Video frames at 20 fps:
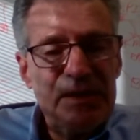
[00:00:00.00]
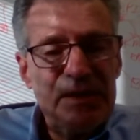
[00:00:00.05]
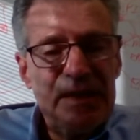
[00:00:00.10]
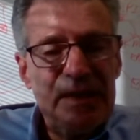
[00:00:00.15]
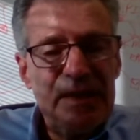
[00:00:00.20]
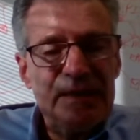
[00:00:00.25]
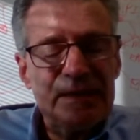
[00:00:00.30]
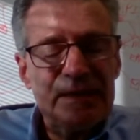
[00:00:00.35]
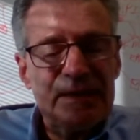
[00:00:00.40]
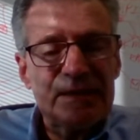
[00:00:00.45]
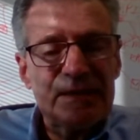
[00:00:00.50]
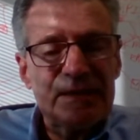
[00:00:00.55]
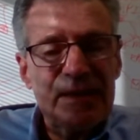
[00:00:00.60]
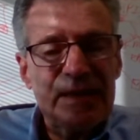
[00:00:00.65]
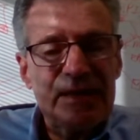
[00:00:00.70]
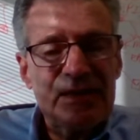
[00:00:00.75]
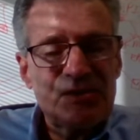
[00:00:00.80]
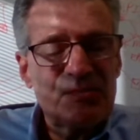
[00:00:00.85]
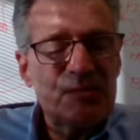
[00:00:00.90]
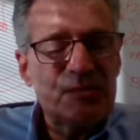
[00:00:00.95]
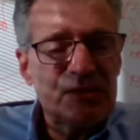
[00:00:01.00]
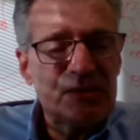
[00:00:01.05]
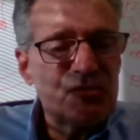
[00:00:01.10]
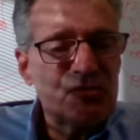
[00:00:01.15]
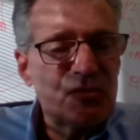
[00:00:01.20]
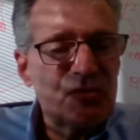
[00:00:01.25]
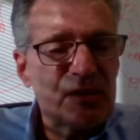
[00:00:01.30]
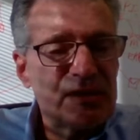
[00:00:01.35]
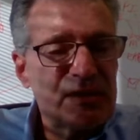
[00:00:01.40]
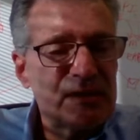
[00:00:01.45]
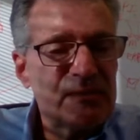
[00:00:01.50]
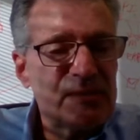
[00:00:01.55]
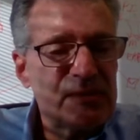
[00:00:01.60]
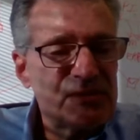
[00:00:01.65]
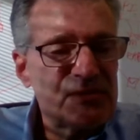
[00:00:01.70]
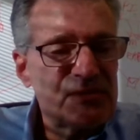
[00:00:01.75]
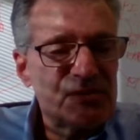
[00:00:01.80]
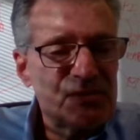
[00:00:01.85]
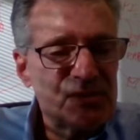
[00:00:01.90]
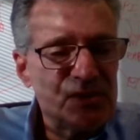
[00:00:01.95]
And they asked me to join them as the
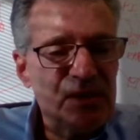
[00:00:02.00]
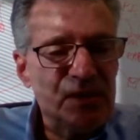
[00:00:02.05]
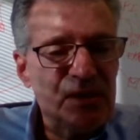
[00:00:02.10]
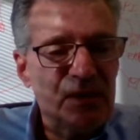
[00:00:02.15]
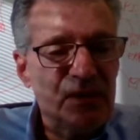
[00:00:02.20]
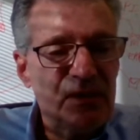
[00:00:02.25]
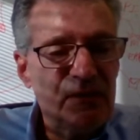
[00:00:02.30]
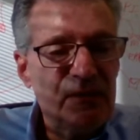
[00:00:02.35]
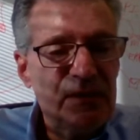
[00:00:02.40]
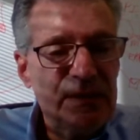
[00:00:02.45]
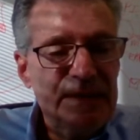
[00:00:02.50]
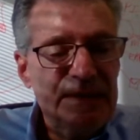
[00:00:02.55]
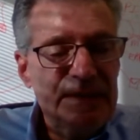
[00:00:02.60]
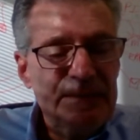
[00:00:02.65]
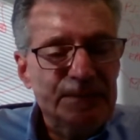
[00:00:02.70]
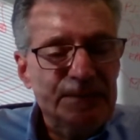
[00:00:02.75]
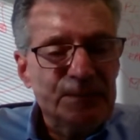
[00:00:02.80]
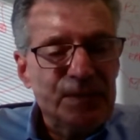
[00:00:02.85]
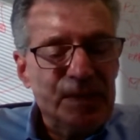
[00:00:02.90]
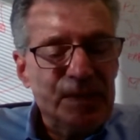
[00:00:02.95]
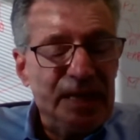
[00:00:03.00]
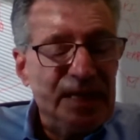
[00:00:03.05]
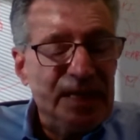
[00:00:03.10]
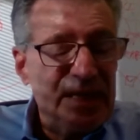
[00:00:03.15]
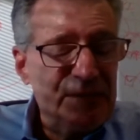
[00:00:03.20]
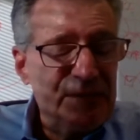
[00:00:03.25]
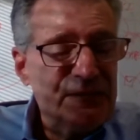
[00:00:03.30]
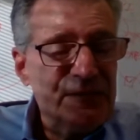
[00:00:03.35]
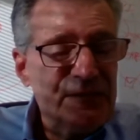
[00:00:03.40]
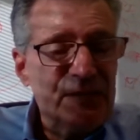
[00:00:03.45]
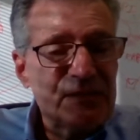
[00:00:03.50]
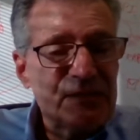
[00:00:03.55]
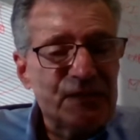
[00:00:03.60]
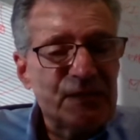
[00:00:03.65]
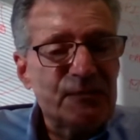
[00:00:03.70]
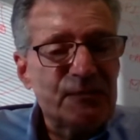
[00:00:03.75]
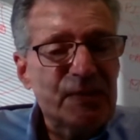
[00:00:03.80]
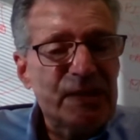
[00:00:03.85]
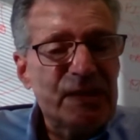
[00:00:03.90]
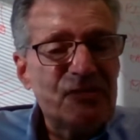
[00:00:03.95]
CEO. And I felt it
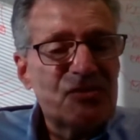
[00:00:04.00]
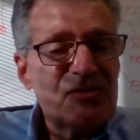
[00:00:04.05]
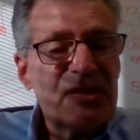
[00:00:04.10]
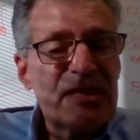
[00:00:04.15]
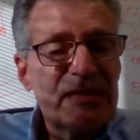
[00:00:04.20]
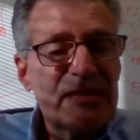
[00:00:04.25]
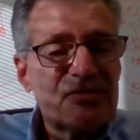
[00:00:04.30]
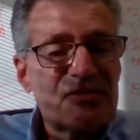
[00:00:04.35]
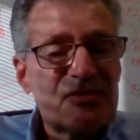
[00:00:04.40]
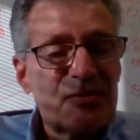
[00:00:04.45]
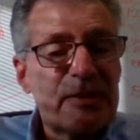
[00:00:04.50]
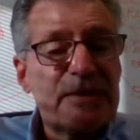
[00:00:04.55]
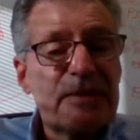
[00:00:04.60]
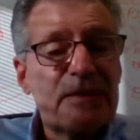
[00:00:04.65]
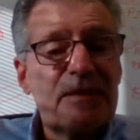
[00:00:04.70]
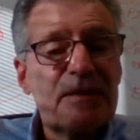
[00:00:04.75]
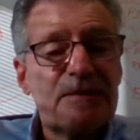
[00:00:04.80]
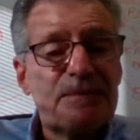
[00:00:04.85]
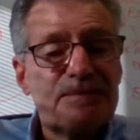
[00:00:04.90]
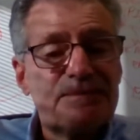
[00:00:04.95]
made sense, so I did.